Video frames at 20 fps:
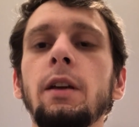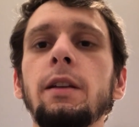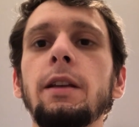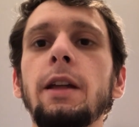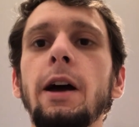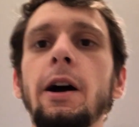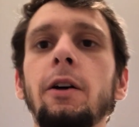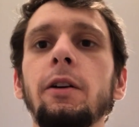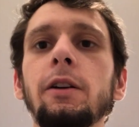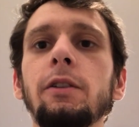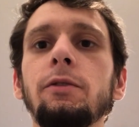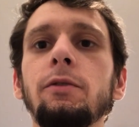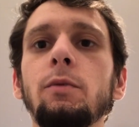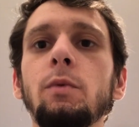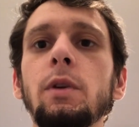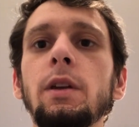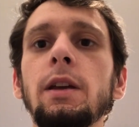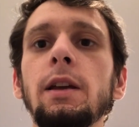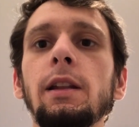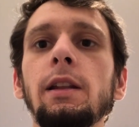Now, if
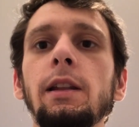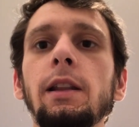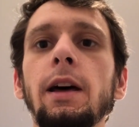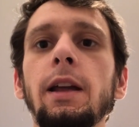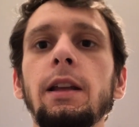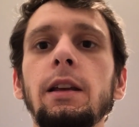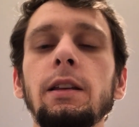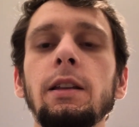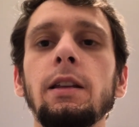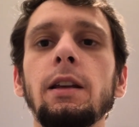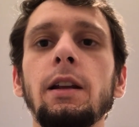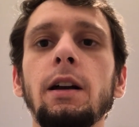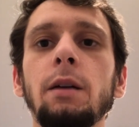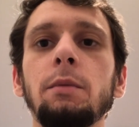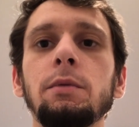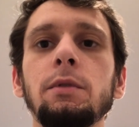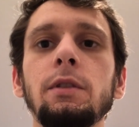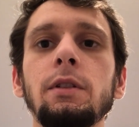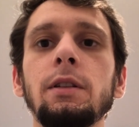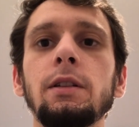we had let it get
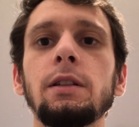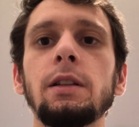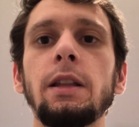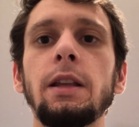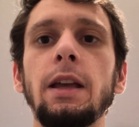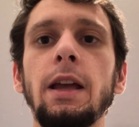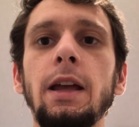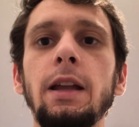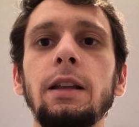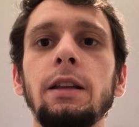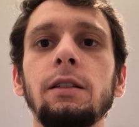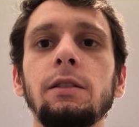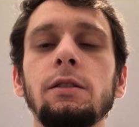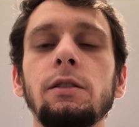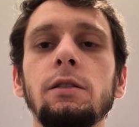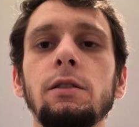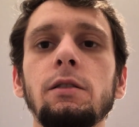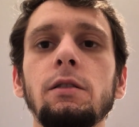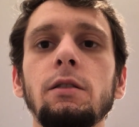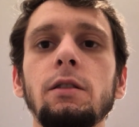up into the
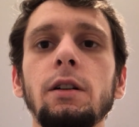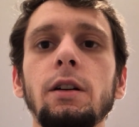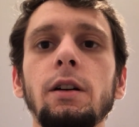80s